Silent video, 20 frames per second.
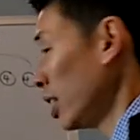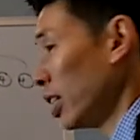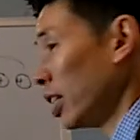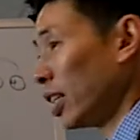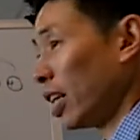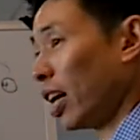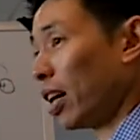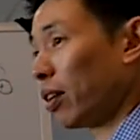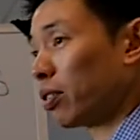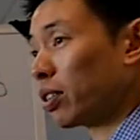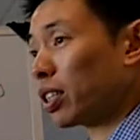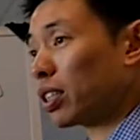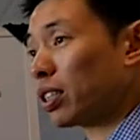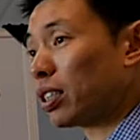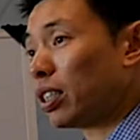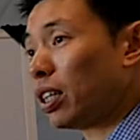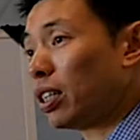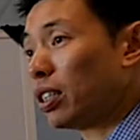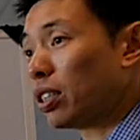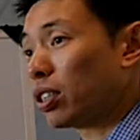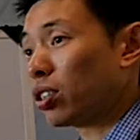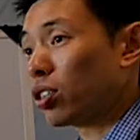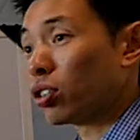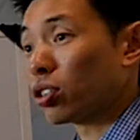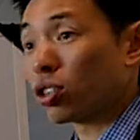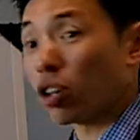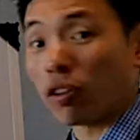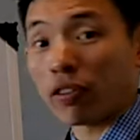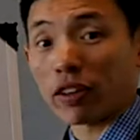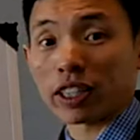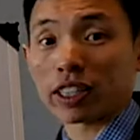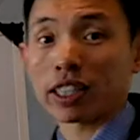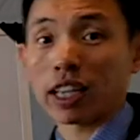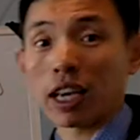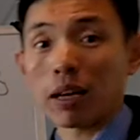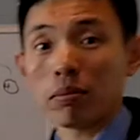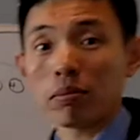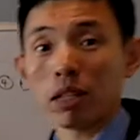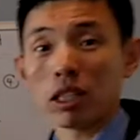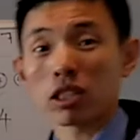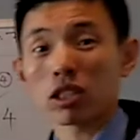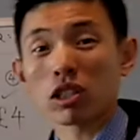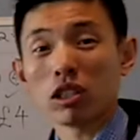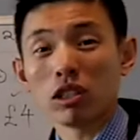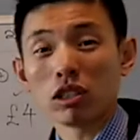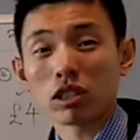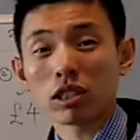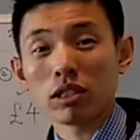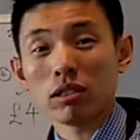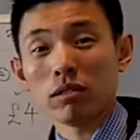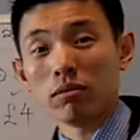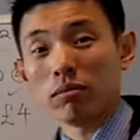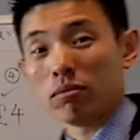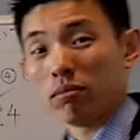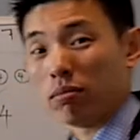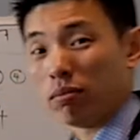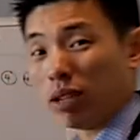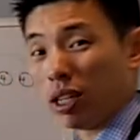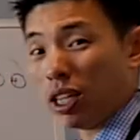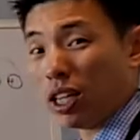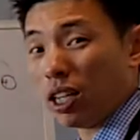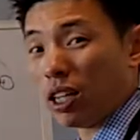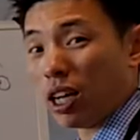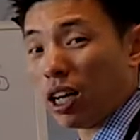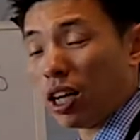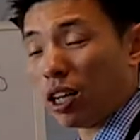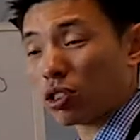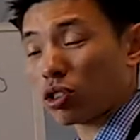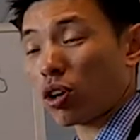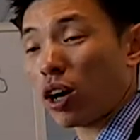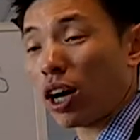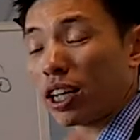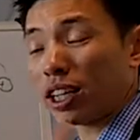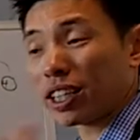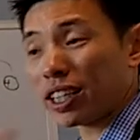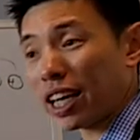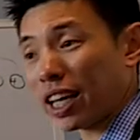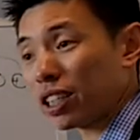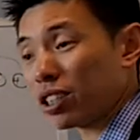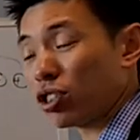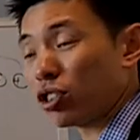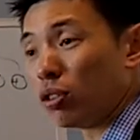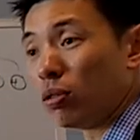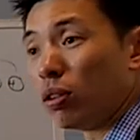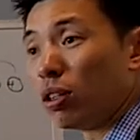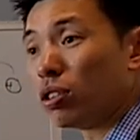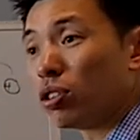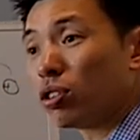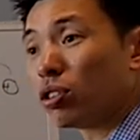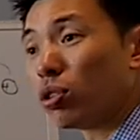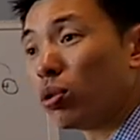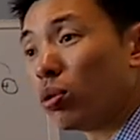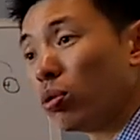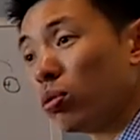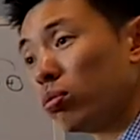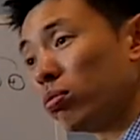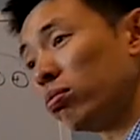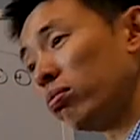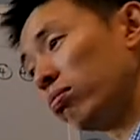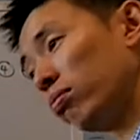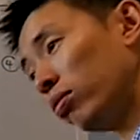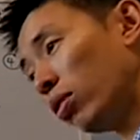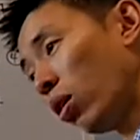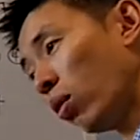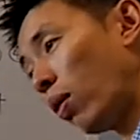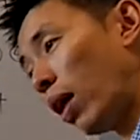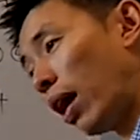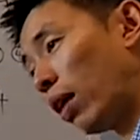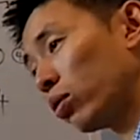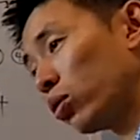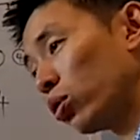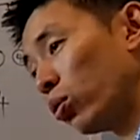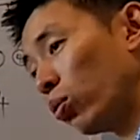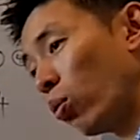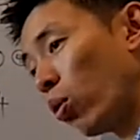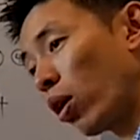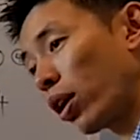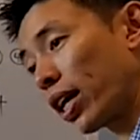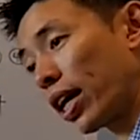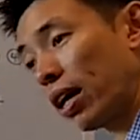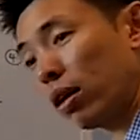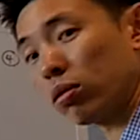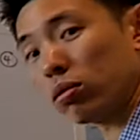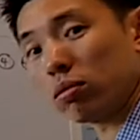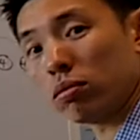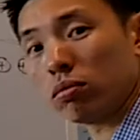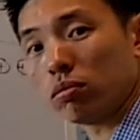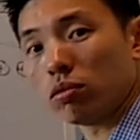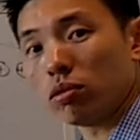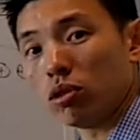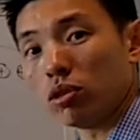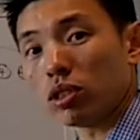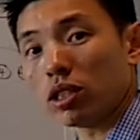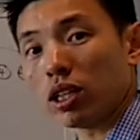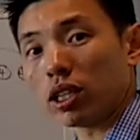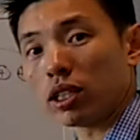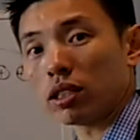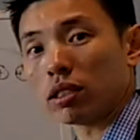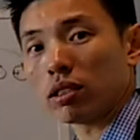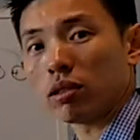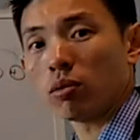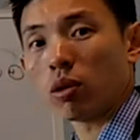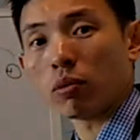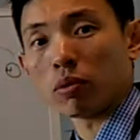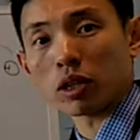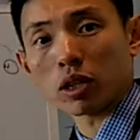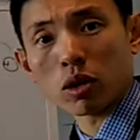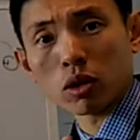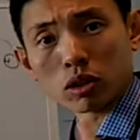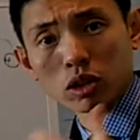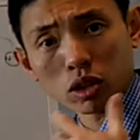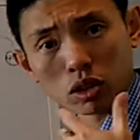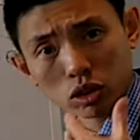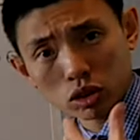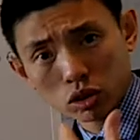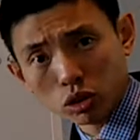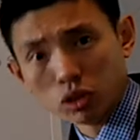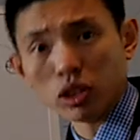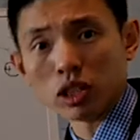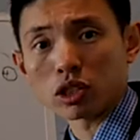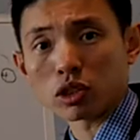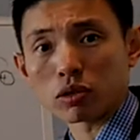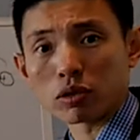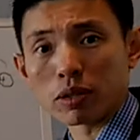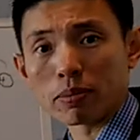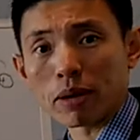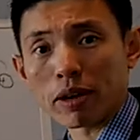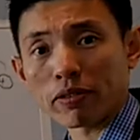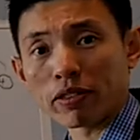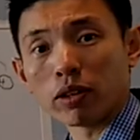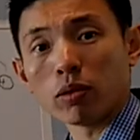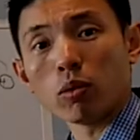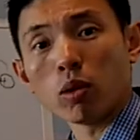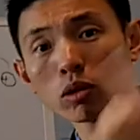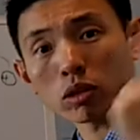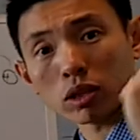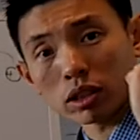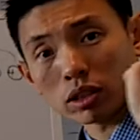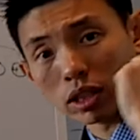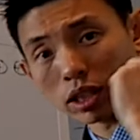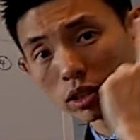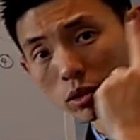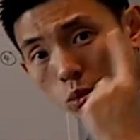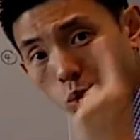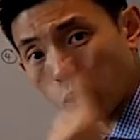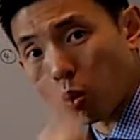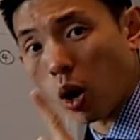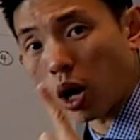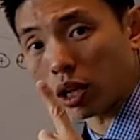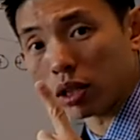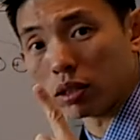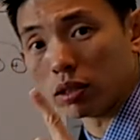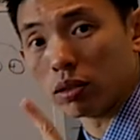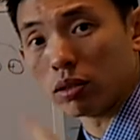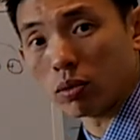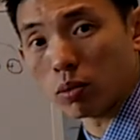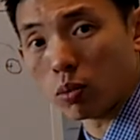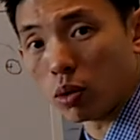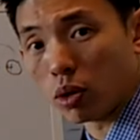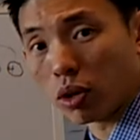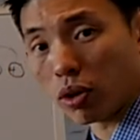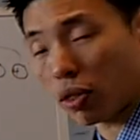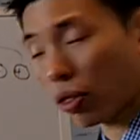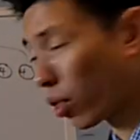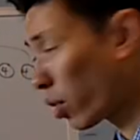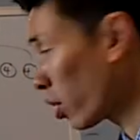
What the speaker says: Now, this sort of exam is going to try and get students to know how to work out using what we call the unitary method. What is 1 worth?